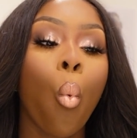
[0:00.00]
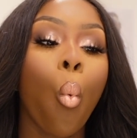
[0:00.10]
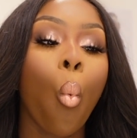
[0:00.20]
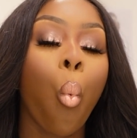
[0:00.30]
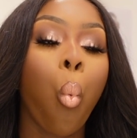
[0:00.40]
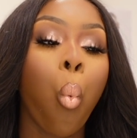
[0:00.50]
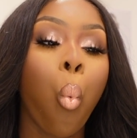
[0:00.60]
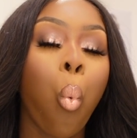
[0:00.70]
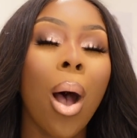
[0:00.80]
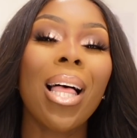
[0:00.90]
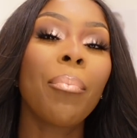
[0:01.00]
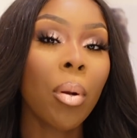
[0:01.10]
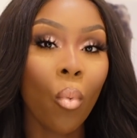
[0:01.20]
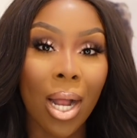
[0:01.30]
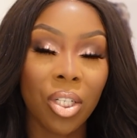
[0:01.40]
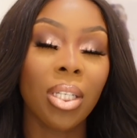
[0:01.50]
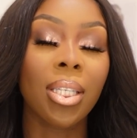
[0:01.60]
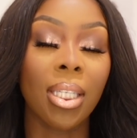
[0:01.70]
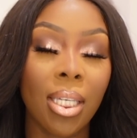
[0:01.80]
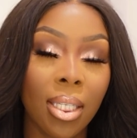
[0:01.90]
while I've been watching this
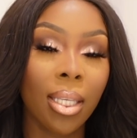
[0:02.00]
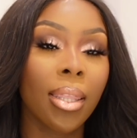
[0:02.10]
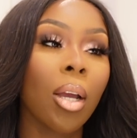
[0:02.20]
season,